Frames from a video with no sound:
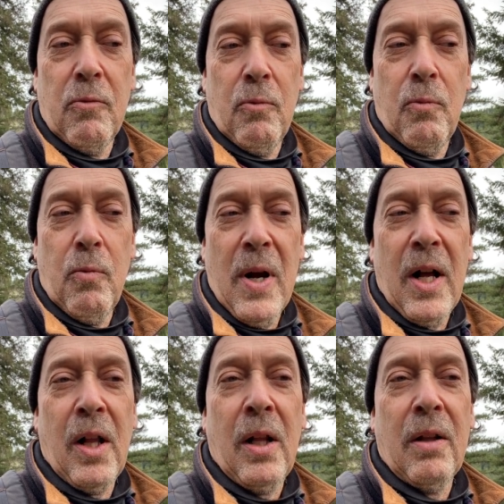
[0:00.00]

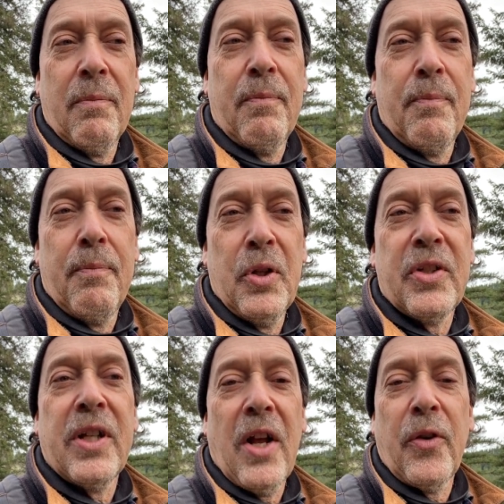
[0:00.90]
well put
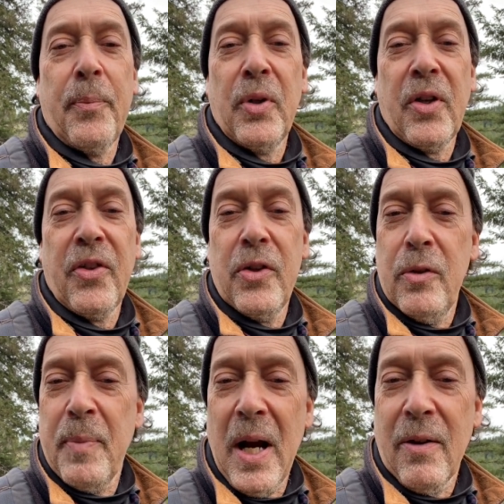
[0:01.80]
together book, The
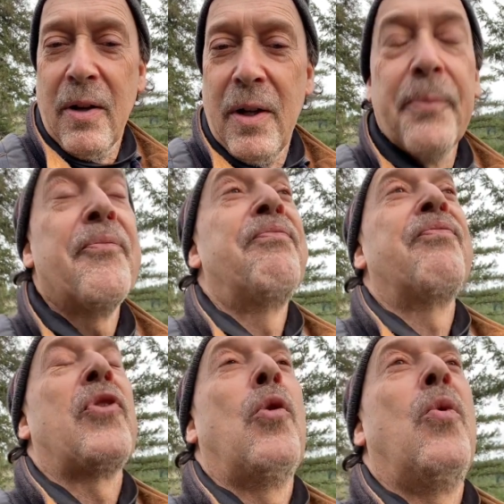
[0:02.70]
New Paradigm,
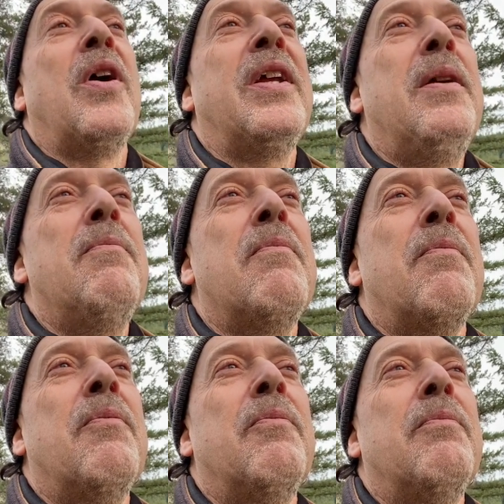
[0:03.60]
where he
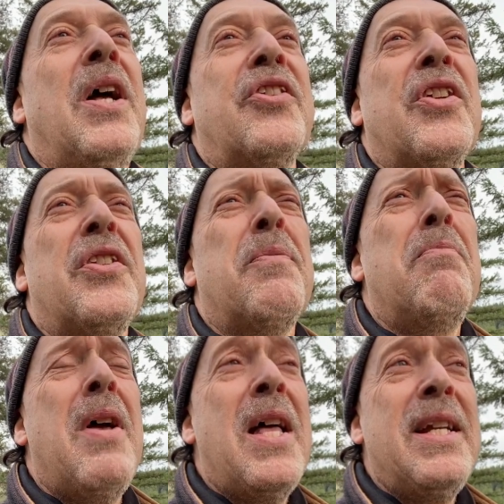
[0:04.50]
mentions
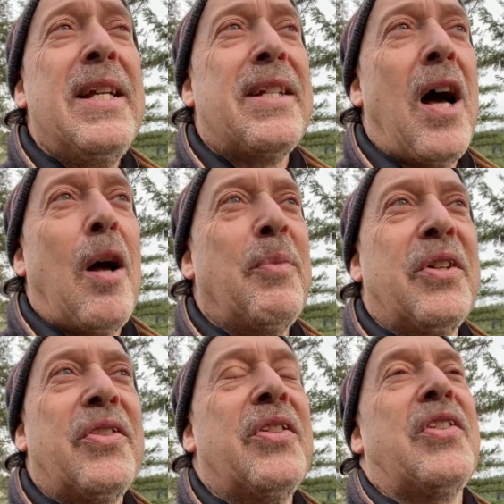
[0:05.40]
many
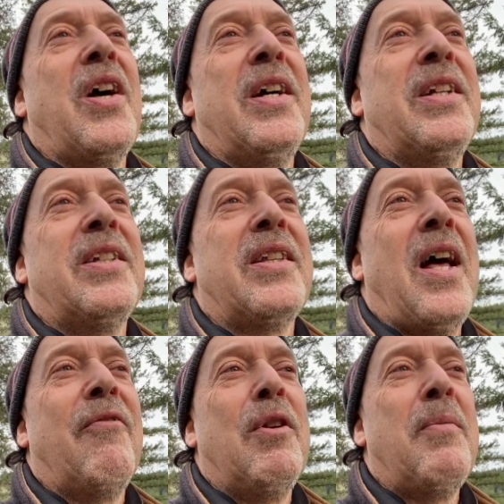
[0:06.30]
topics in science
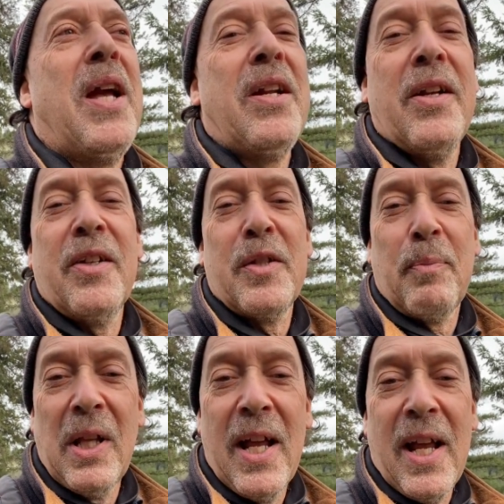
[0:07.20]
that remain
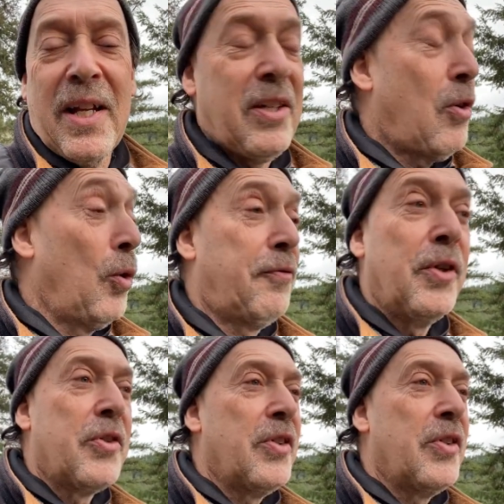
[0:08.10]
unexplained, cold fusion